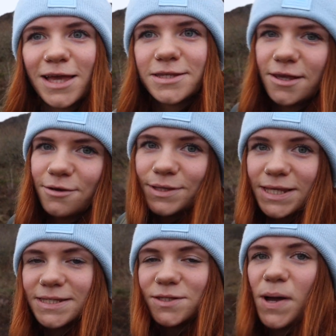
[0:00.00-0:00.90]
So
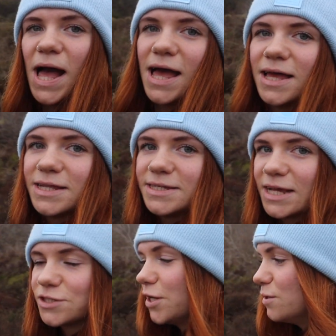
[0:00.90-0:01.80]
this is where
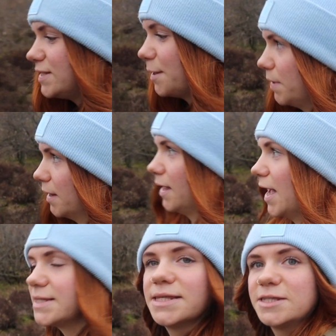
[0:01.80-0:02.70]
Teggs Nose typically
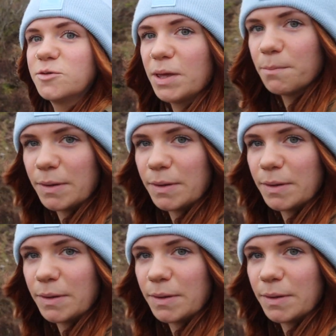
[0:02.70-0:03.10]
gets a little bit